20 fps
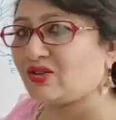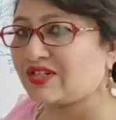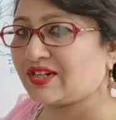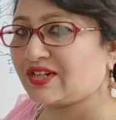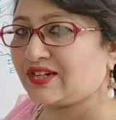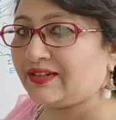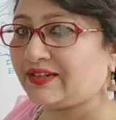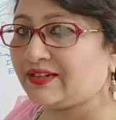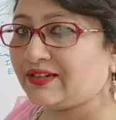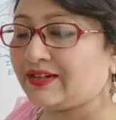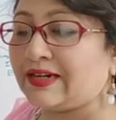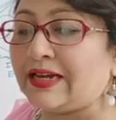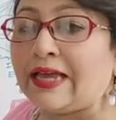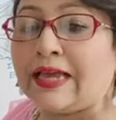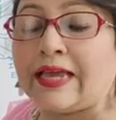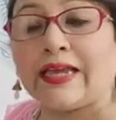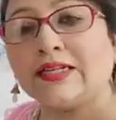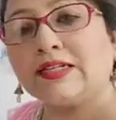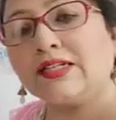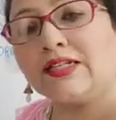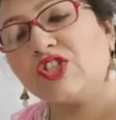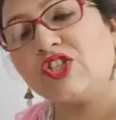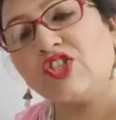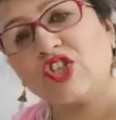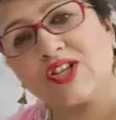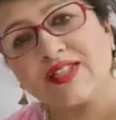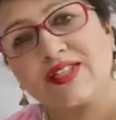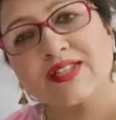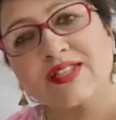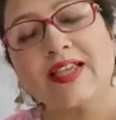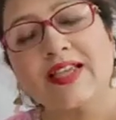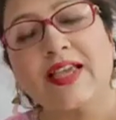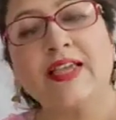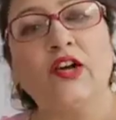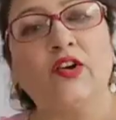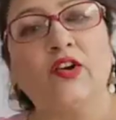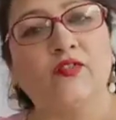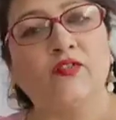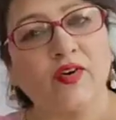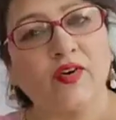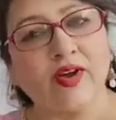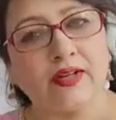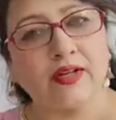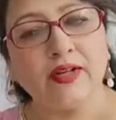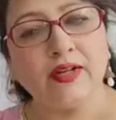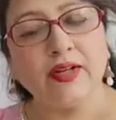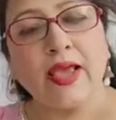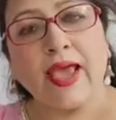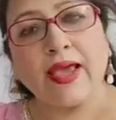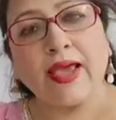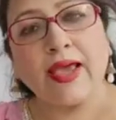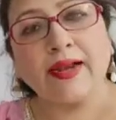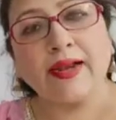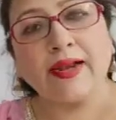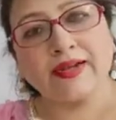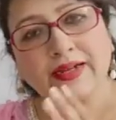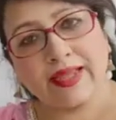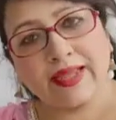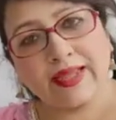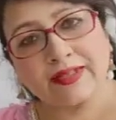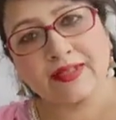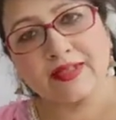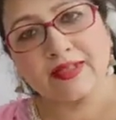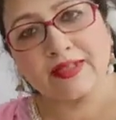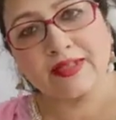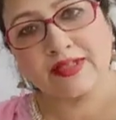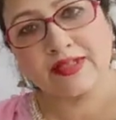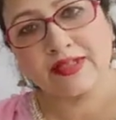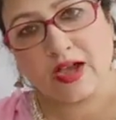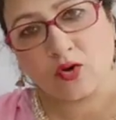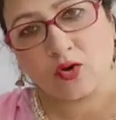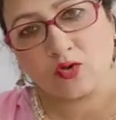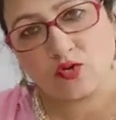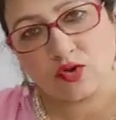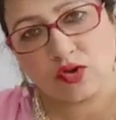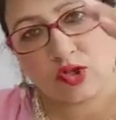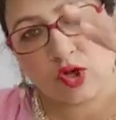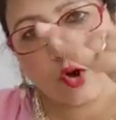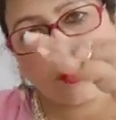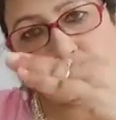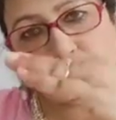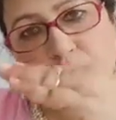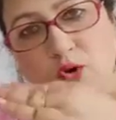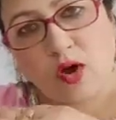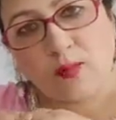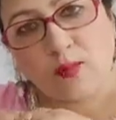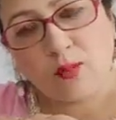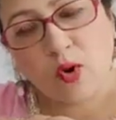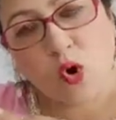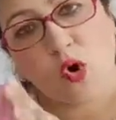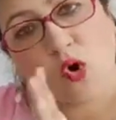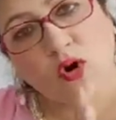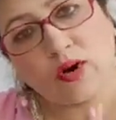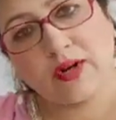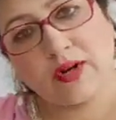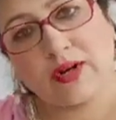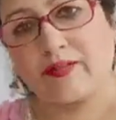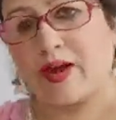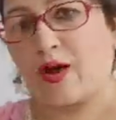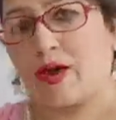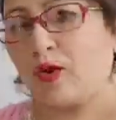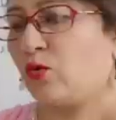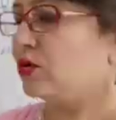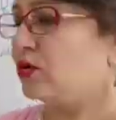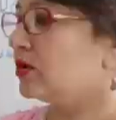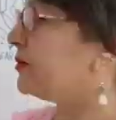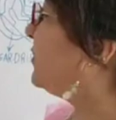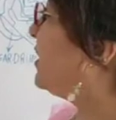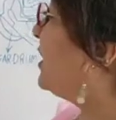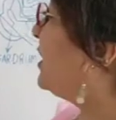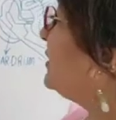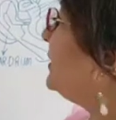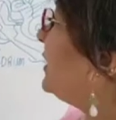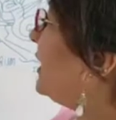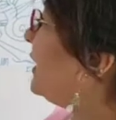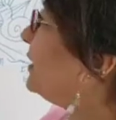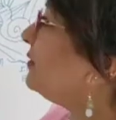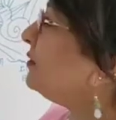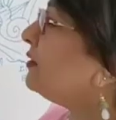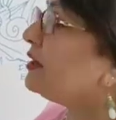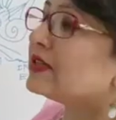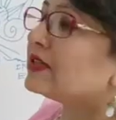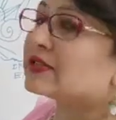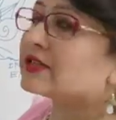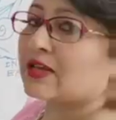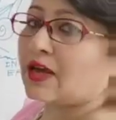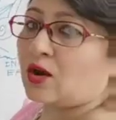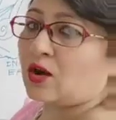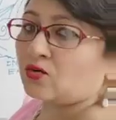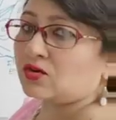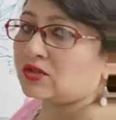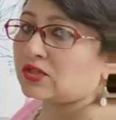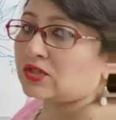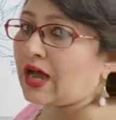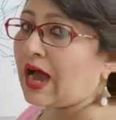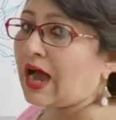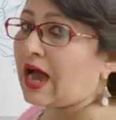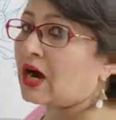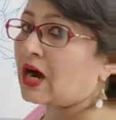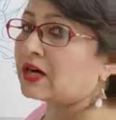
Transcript: outer ear. It is just like a funnel and collects the sounds from all around. Then these sounds